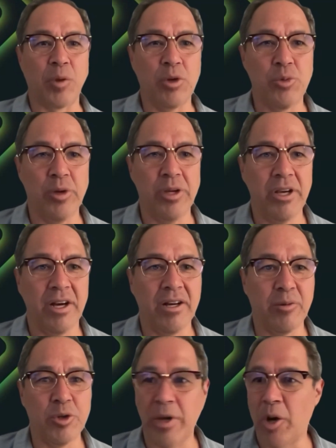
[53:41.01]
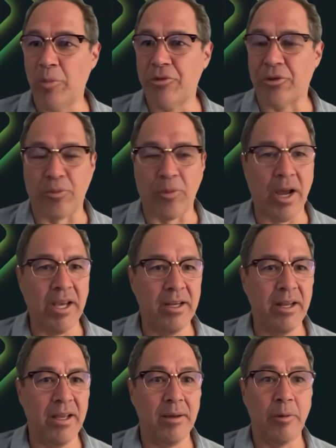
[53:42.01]
which we helped to
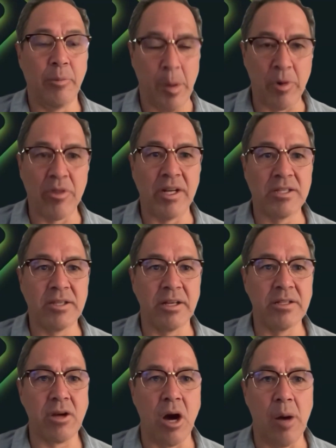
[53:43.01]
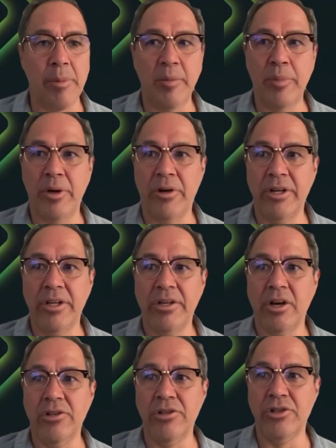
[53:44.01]
write. Remember that it's in its comment
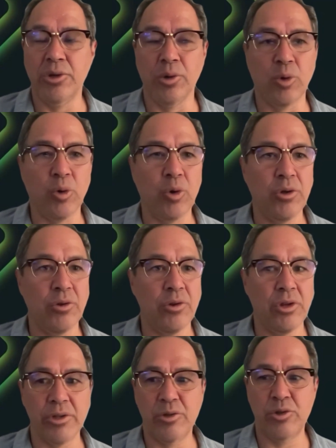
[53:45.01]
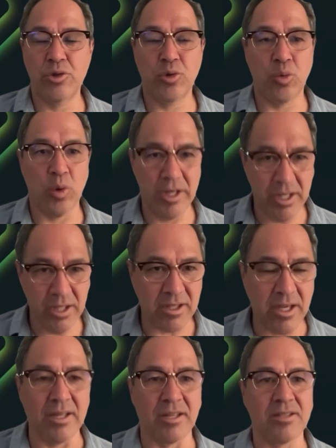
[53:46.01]
period until the
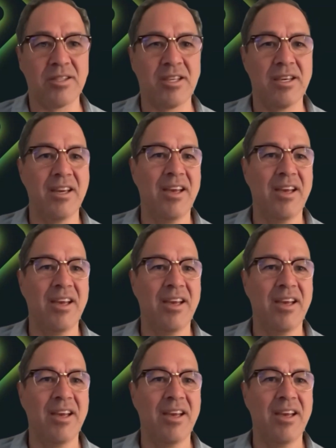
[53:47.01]
26th.